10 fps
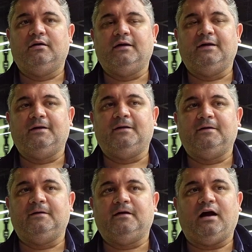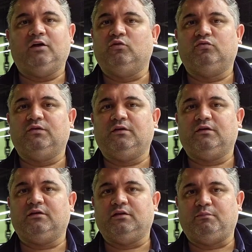I don't
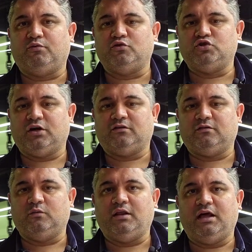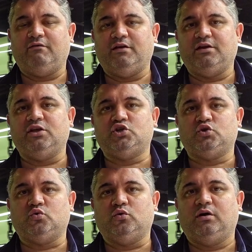think the project will have any
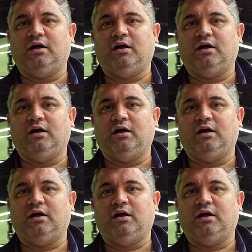issue